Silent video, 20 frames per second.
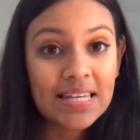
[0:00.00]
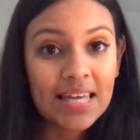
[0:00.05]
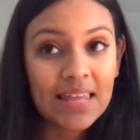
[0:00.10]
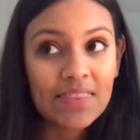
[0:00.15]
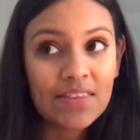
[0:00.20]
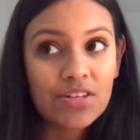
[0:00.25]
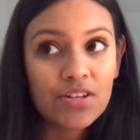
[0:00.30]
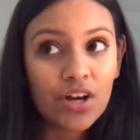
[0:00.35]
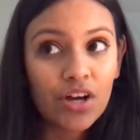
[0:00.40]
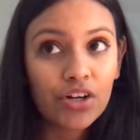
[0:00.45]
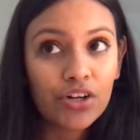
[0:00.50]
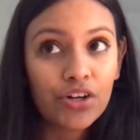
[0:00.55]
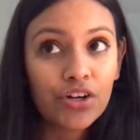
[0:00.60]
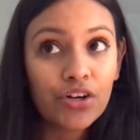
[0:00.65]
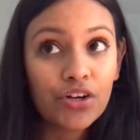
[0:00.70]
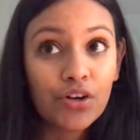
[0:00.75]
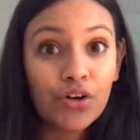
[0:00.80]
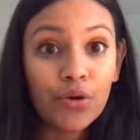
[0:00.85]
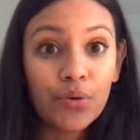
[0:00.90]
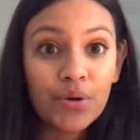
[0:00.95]
and the doctor
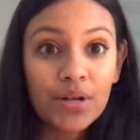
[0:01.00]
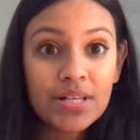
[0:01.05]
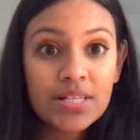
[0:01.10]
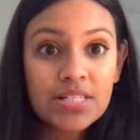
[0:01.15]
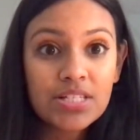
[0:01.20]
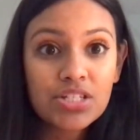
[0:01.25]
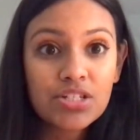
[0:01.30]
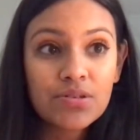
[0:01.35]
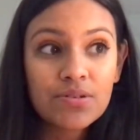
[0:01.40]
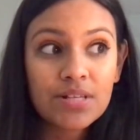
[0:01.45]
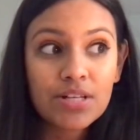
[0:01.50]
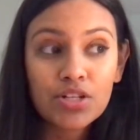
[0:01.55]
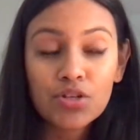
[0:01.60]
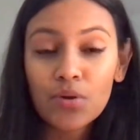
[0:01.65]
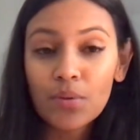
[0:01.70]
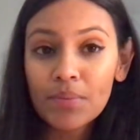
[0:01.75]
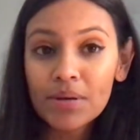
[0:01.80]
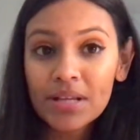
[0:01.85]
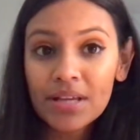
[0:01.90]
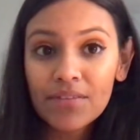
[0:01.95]
noticed, and she was like, do you
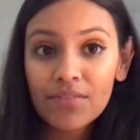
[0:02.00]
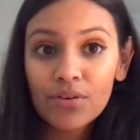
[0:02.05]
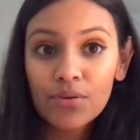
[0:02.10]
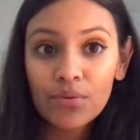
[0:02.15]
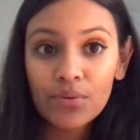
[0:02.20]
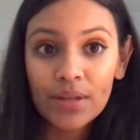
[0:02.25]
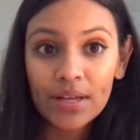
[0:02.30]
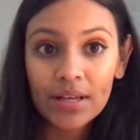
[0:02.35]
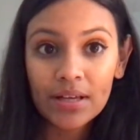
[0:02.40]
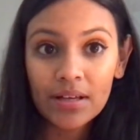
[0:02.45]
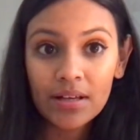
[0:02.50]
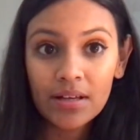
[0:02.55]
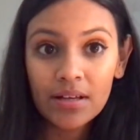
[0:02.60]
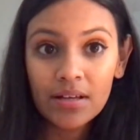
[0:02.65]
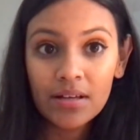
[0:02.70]
want me to give you like,